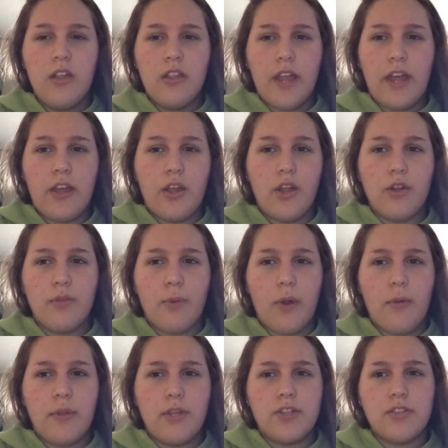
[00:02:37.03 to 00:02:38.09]
Like, you're
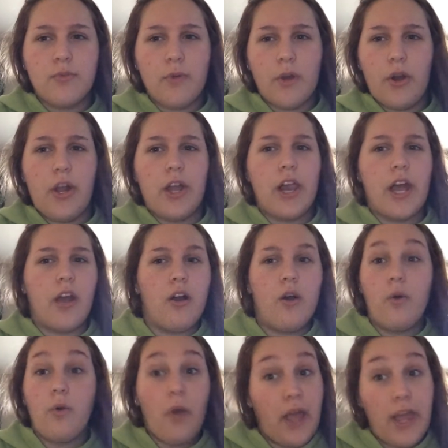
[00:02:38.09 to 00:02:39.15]
probably just wondering, like,
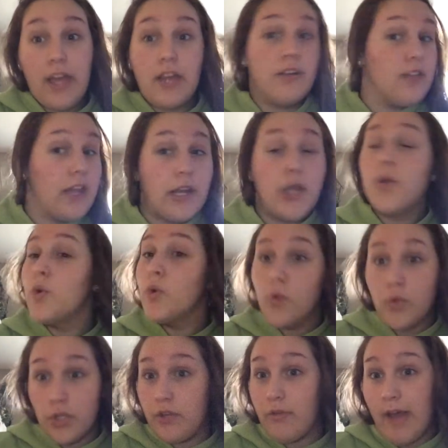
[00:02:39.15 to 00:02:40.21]
okay, like,
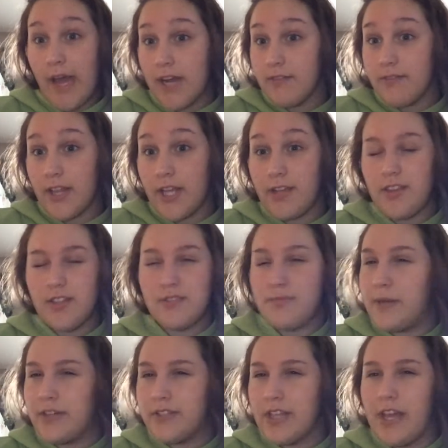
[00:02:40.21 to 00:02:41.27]
cool, you have, like, this
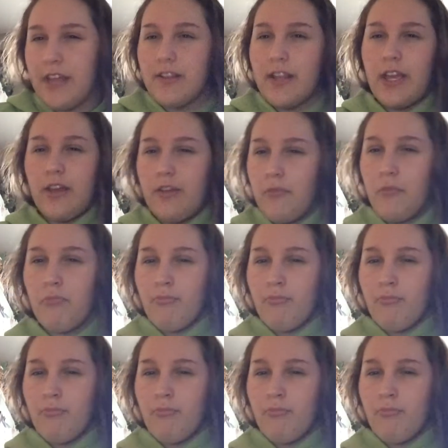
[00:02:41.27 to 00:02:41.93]
piercing, like.